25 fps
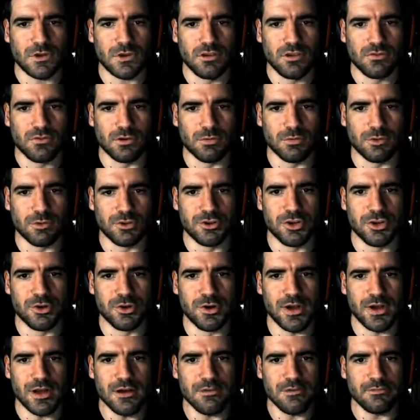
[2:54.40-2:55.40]
That's what we'll do
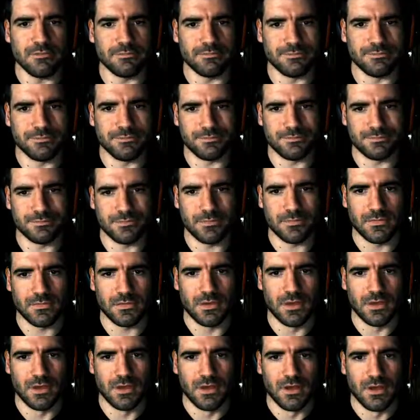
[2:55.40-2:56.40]
now.
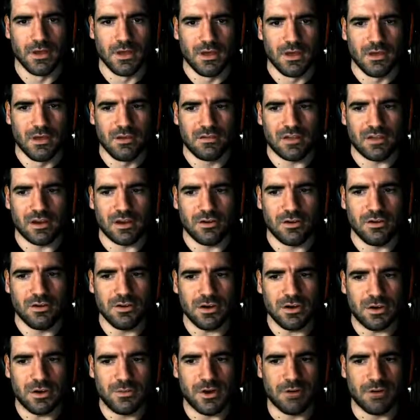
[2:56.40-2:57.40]
Second
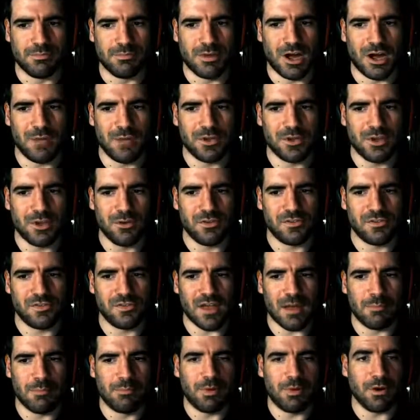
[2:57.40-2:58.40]
hook, and we've got barbecue, which is
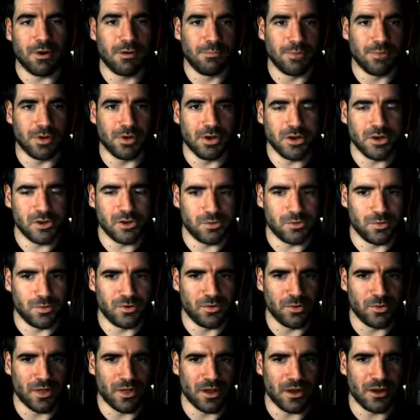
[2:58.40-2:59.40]
our bottom perk,
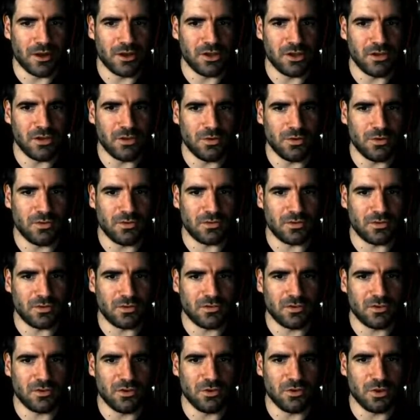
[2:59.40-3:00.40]
which we're then going to use
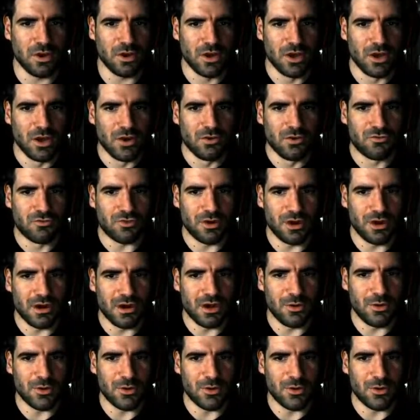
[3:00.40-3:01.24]
to try and